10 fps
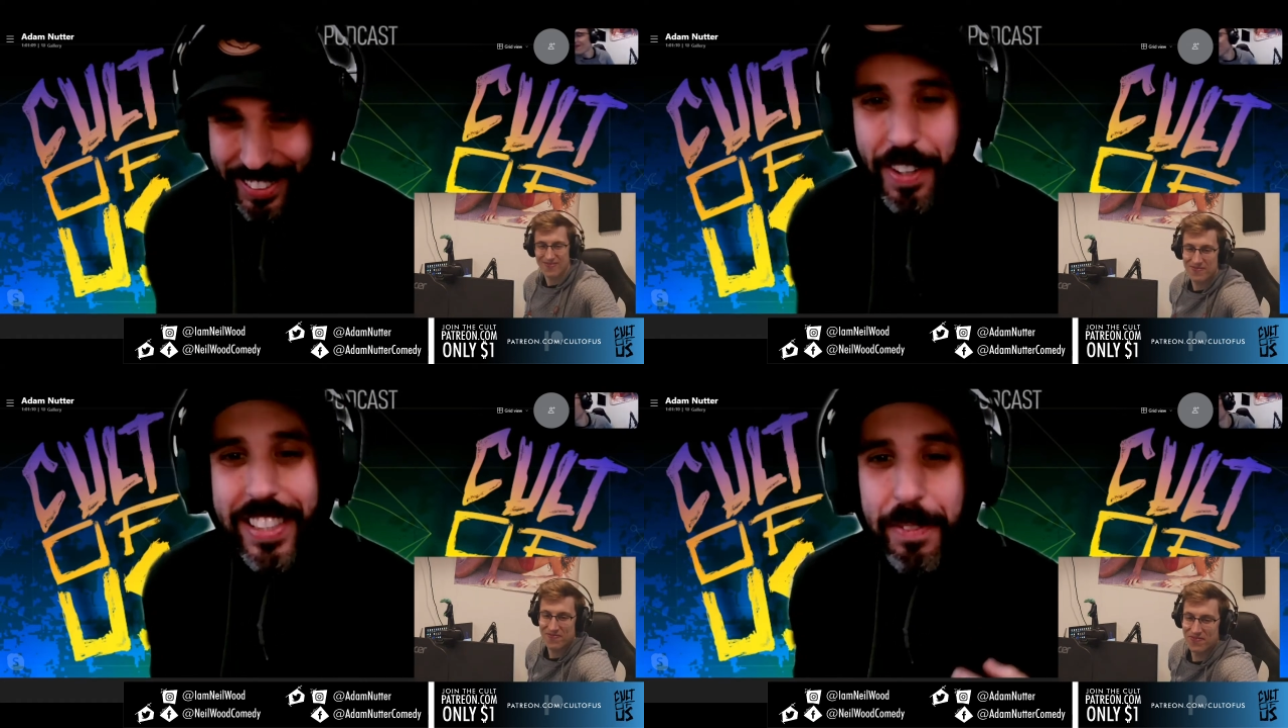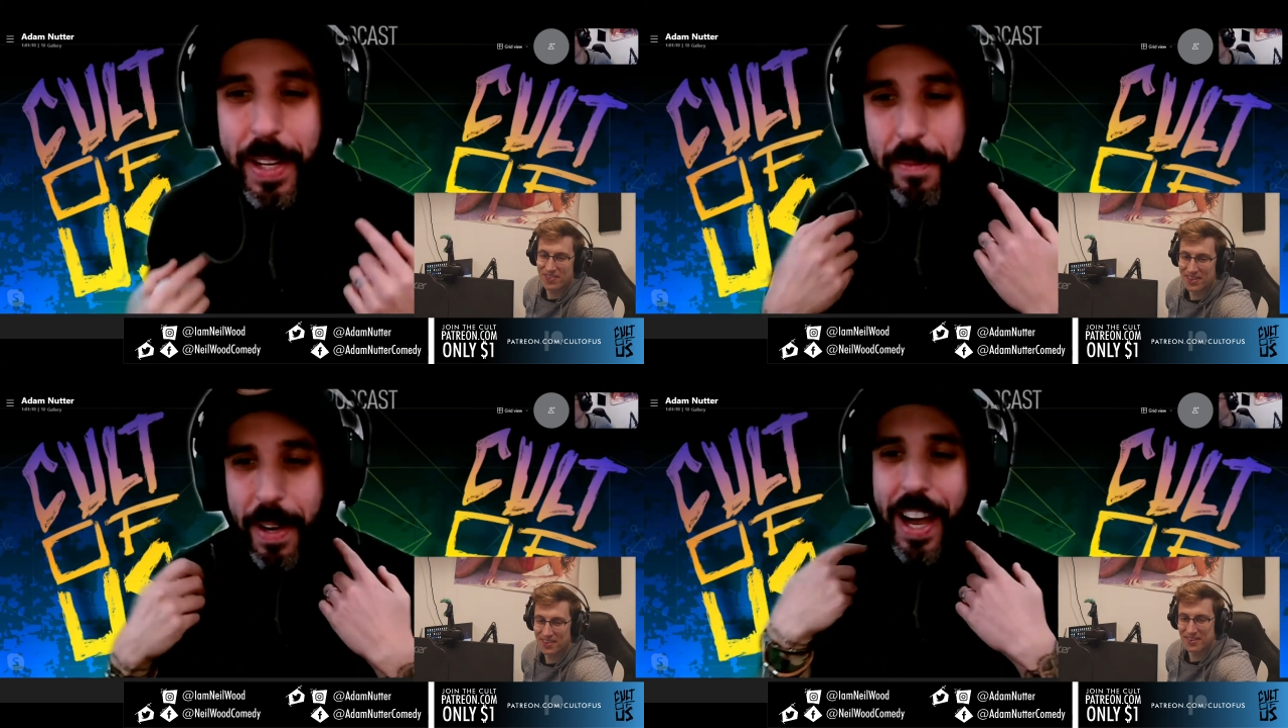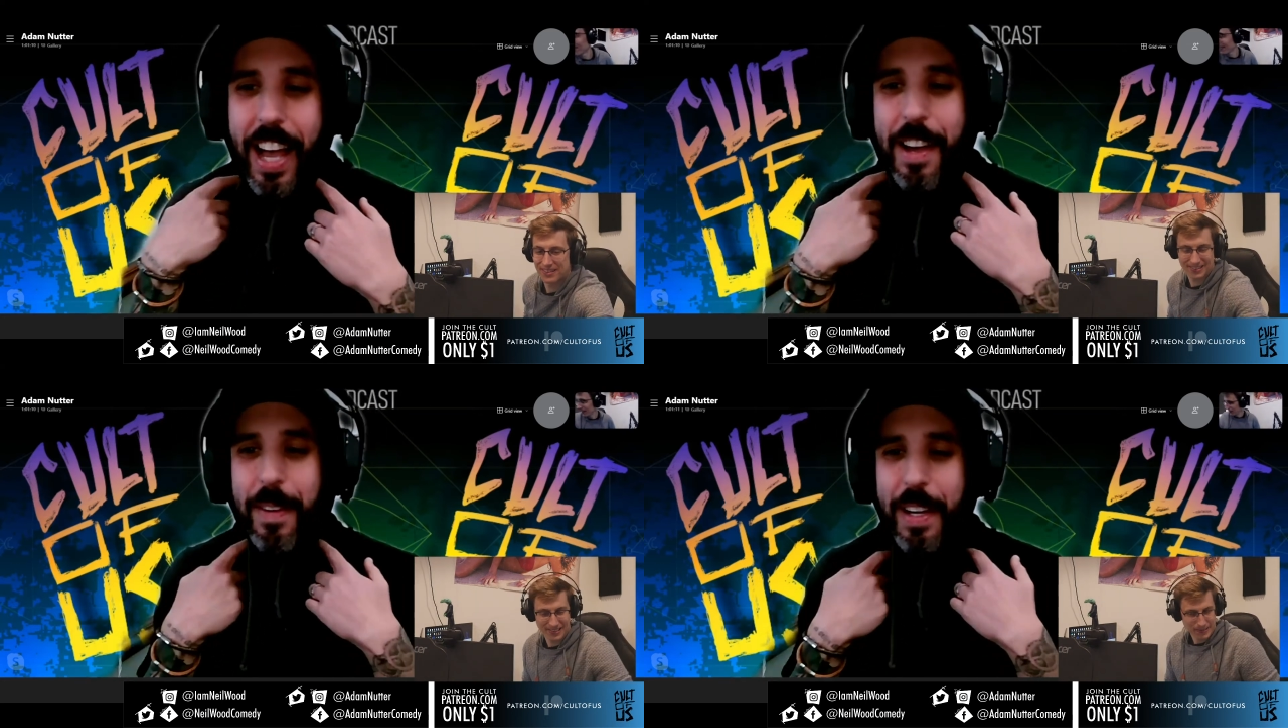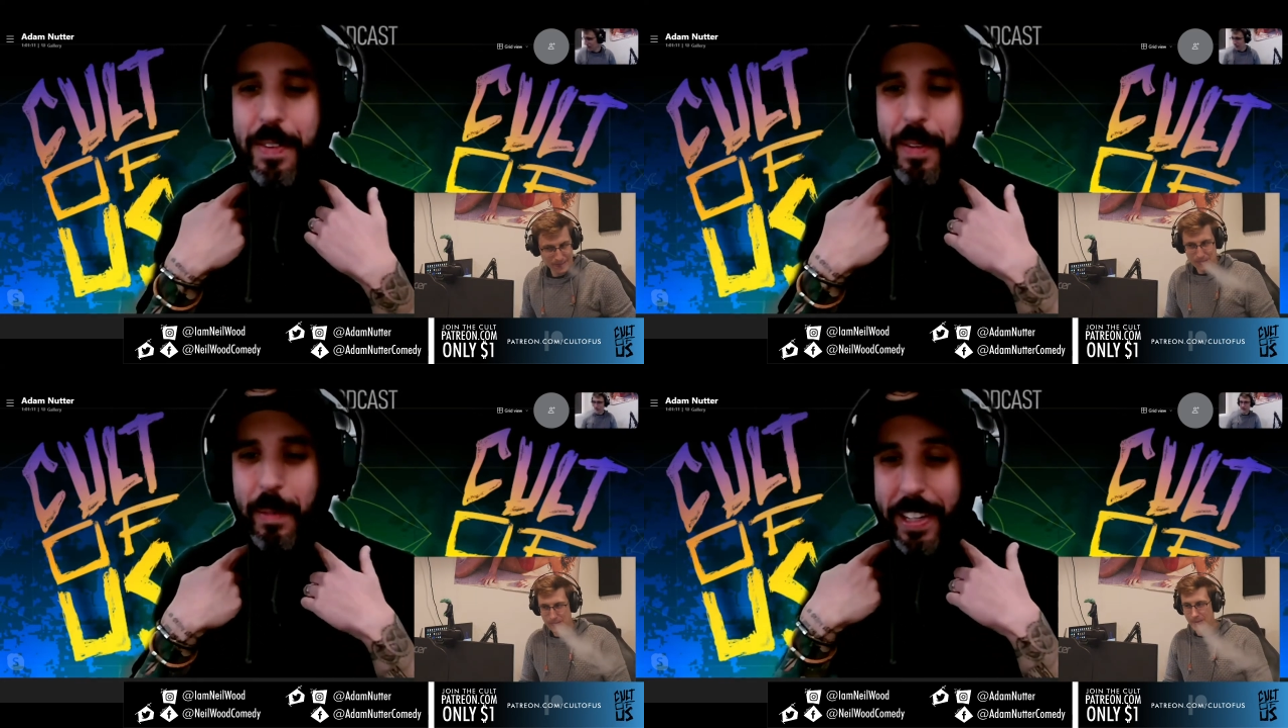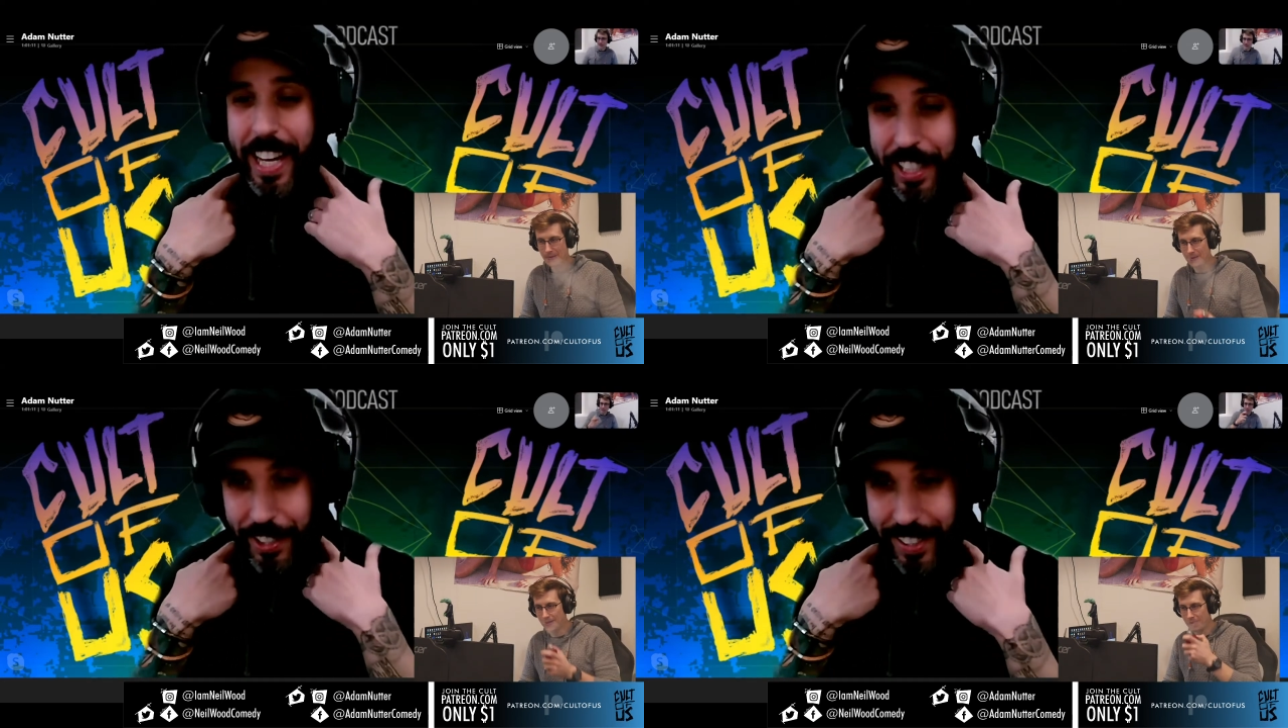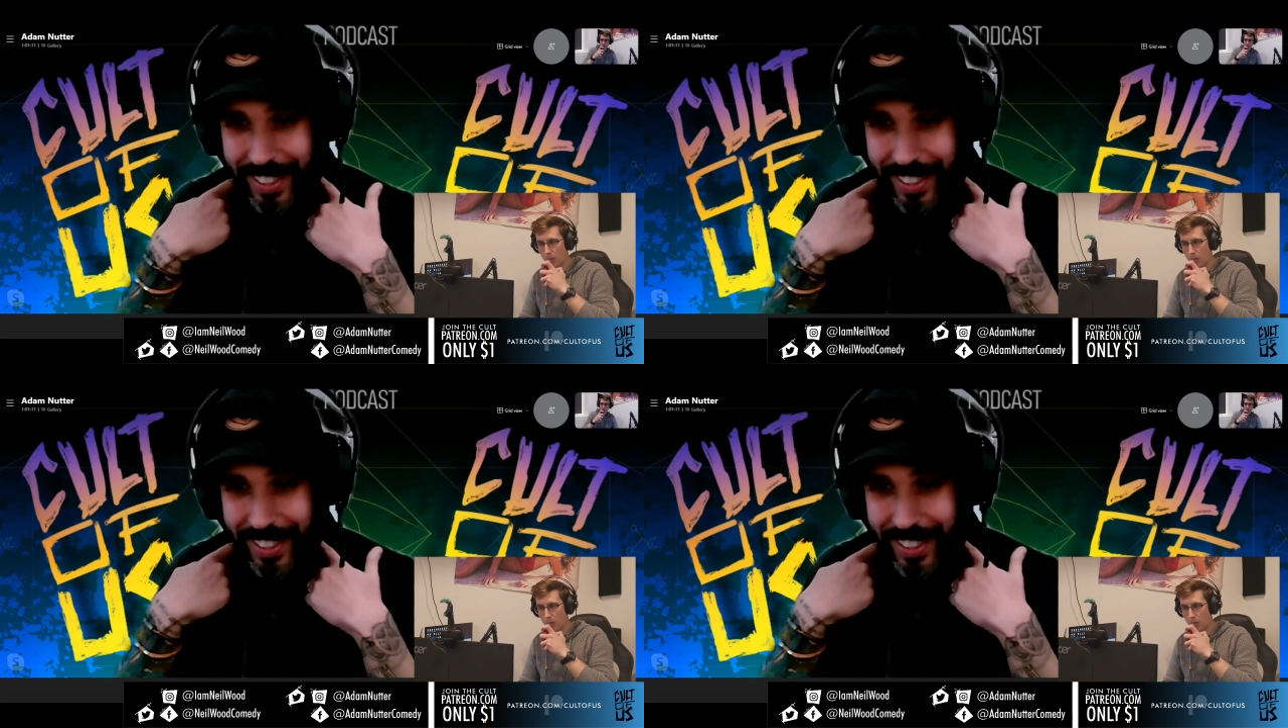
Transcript: Because I said I felt like my neck hurt.